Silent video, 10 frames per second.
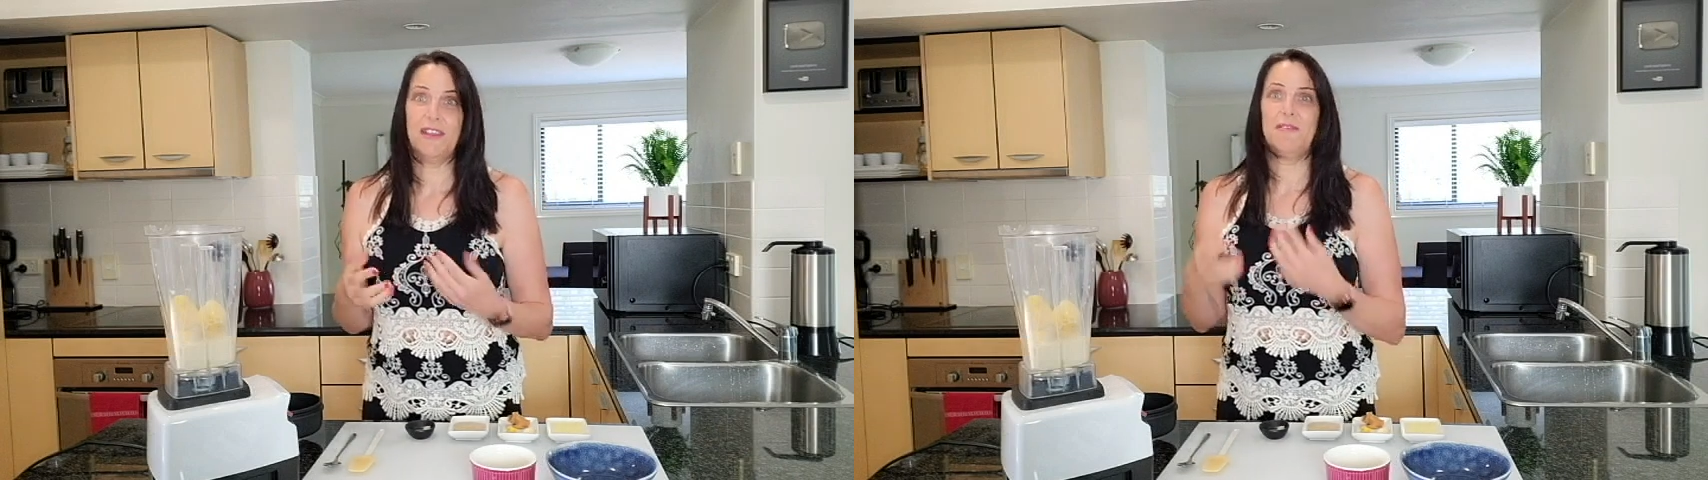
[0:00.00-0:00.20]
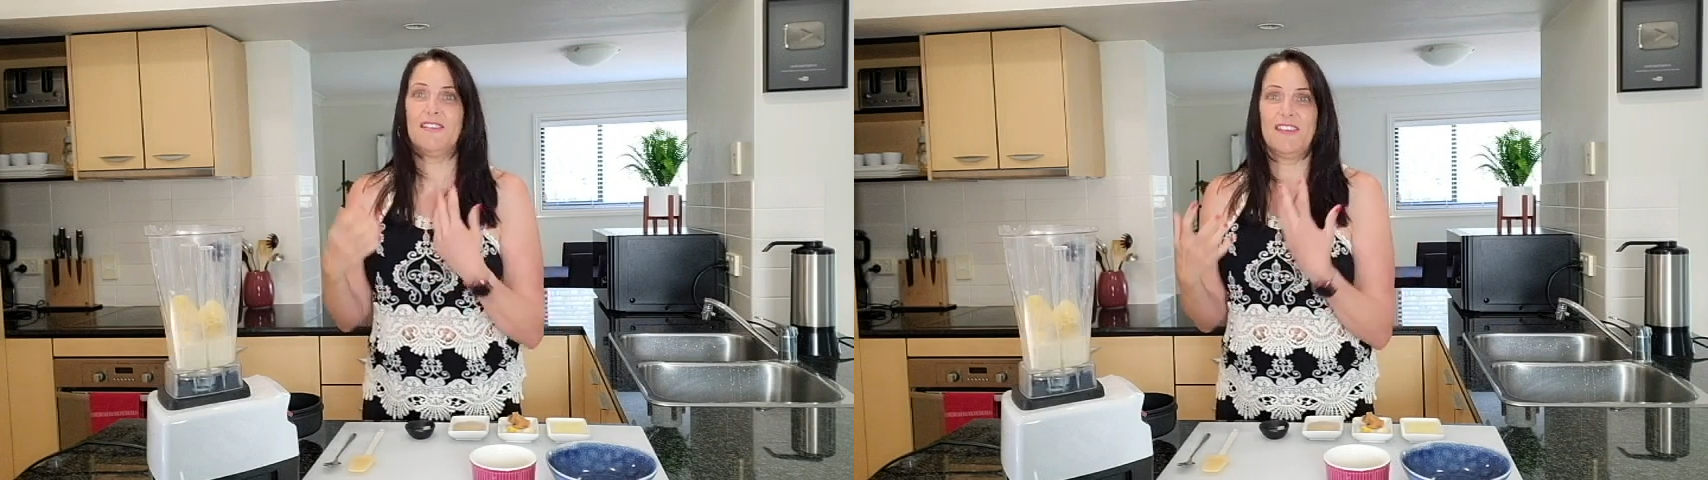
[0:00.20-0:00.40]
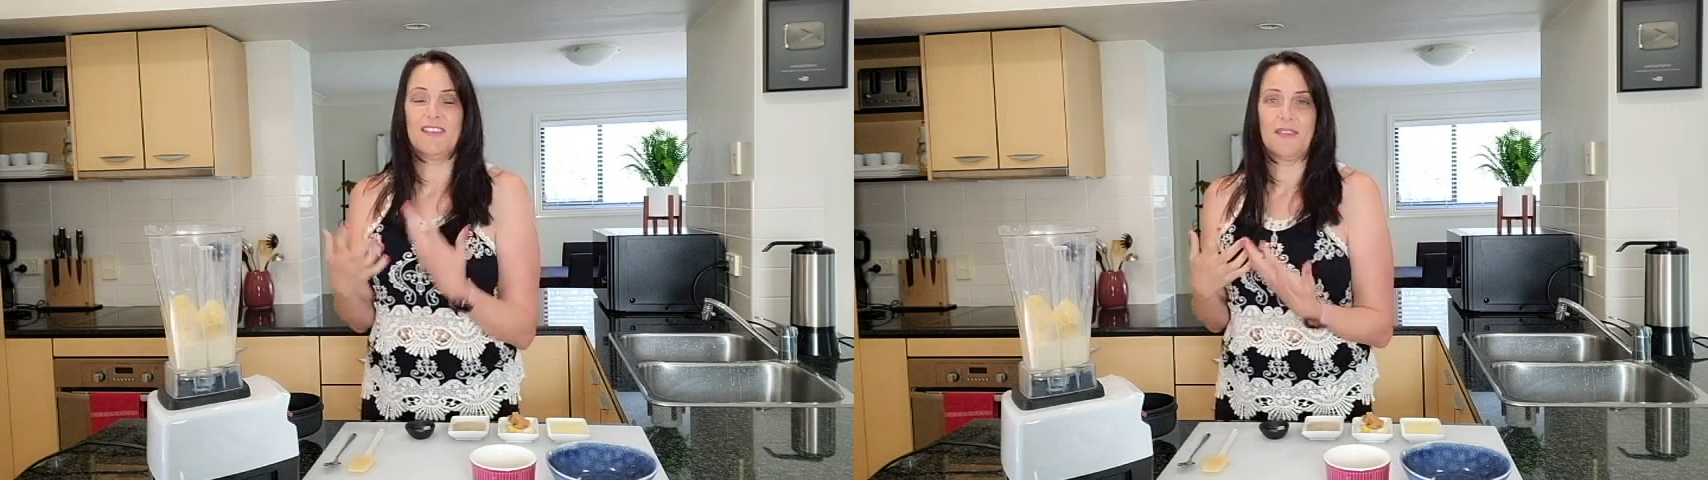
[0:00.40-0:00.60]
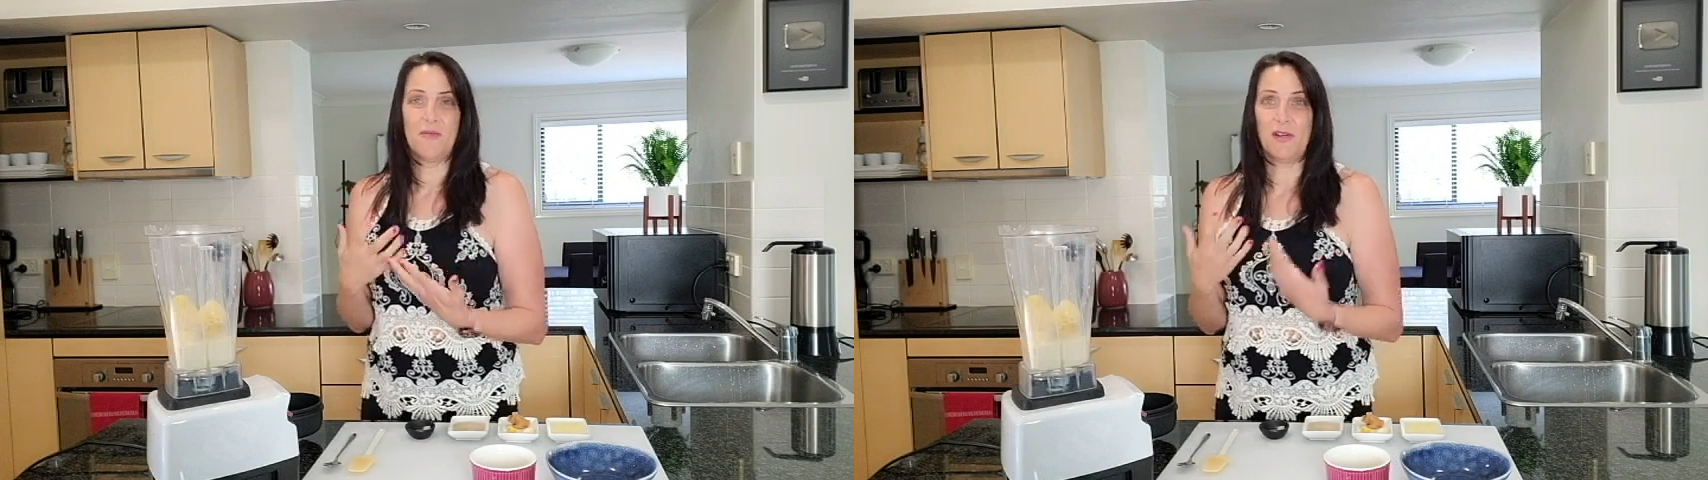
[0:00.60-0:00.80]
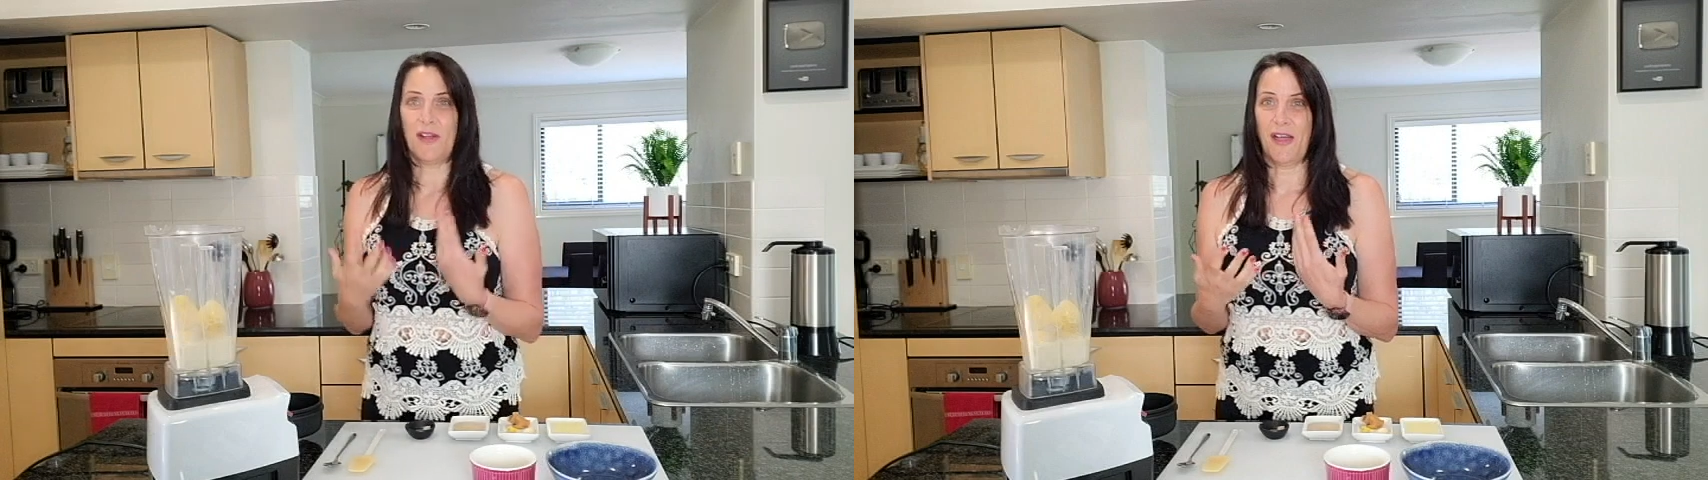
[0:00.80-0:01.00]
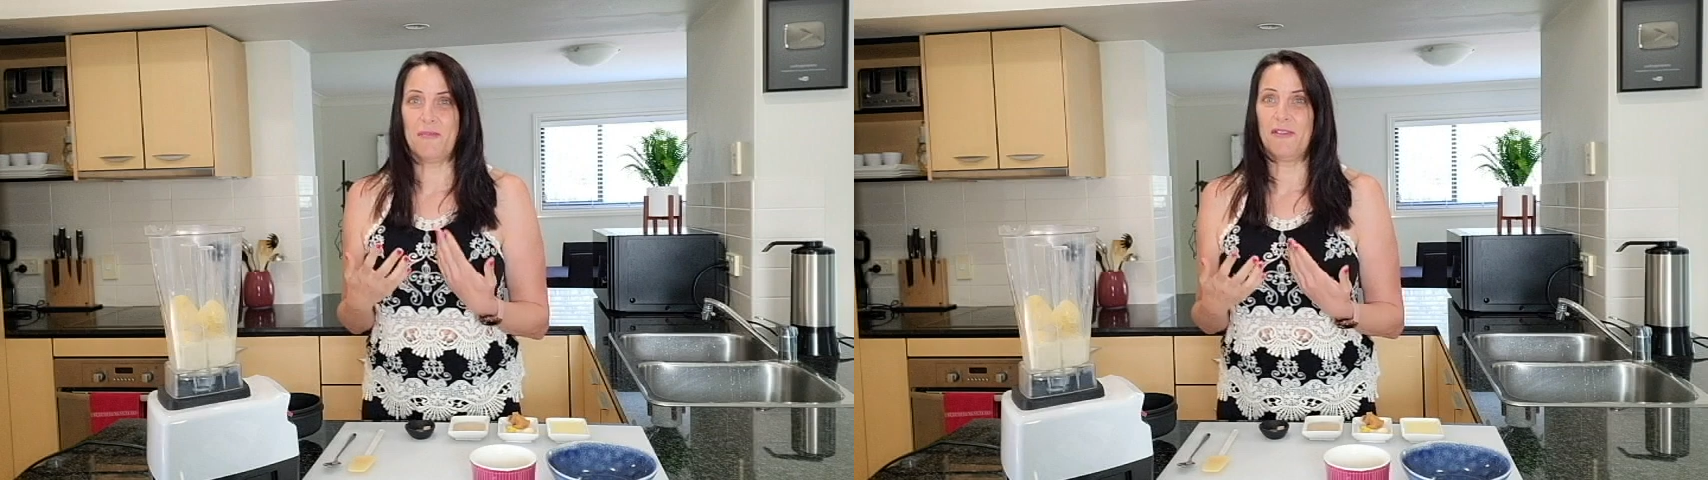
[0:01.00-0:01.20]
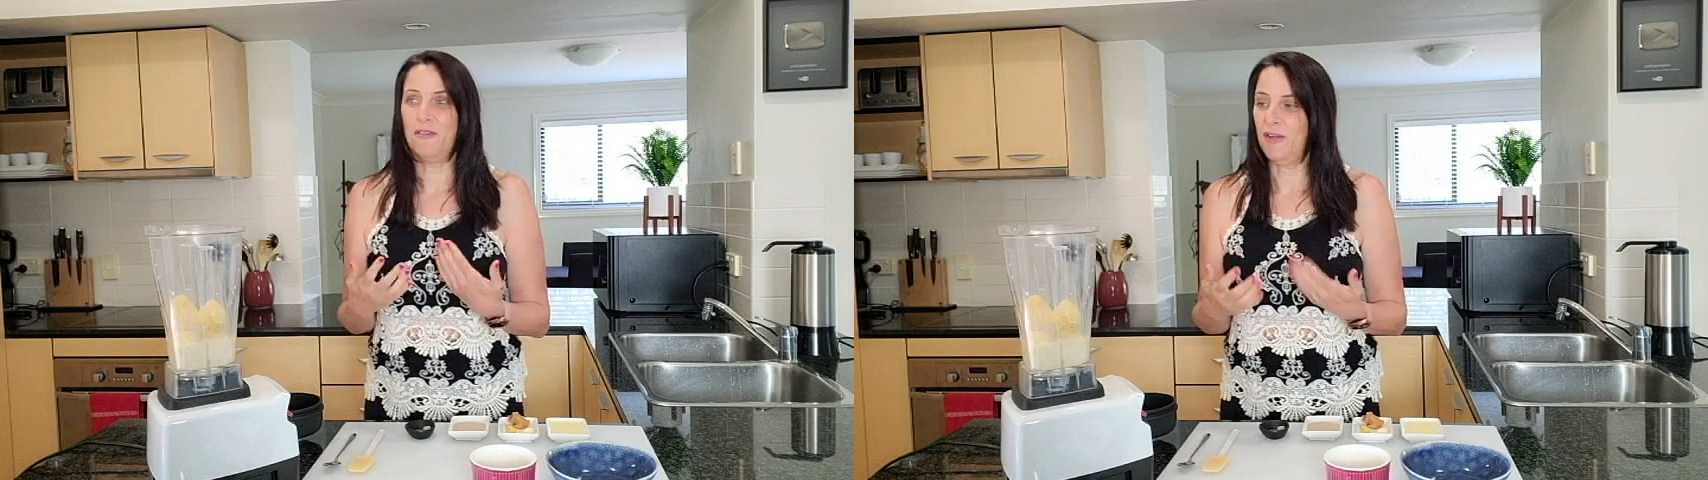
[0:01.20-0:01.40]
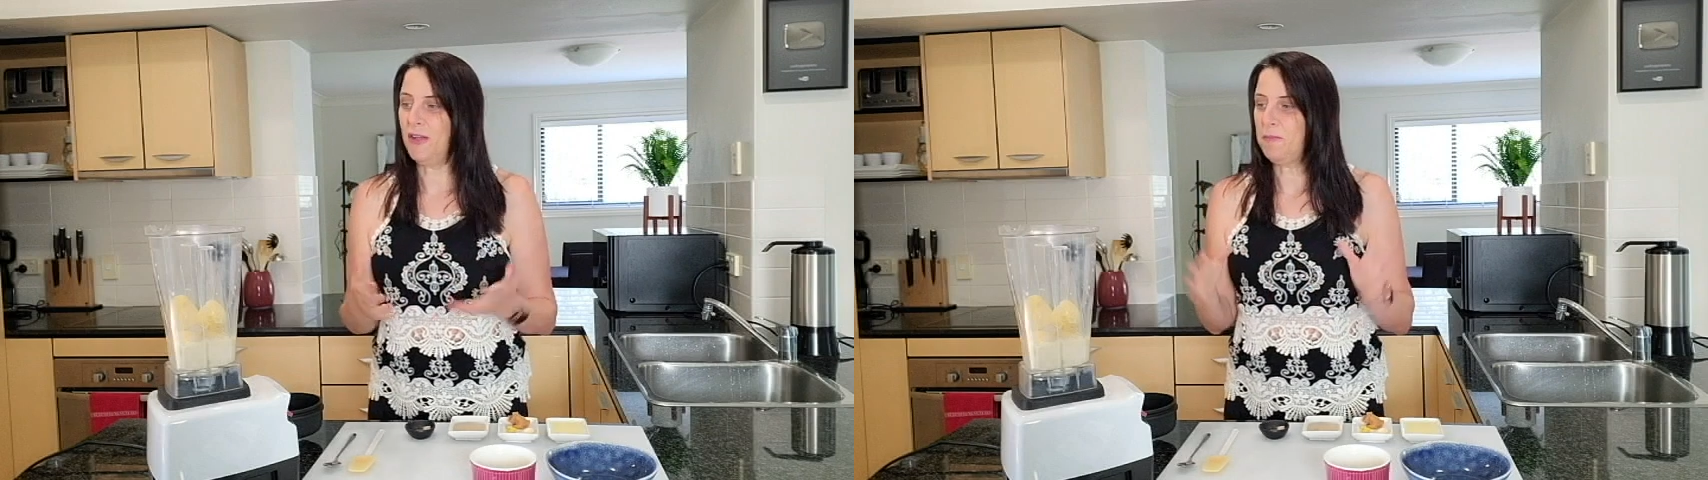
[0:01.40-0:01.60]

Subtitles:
which is what I prefer.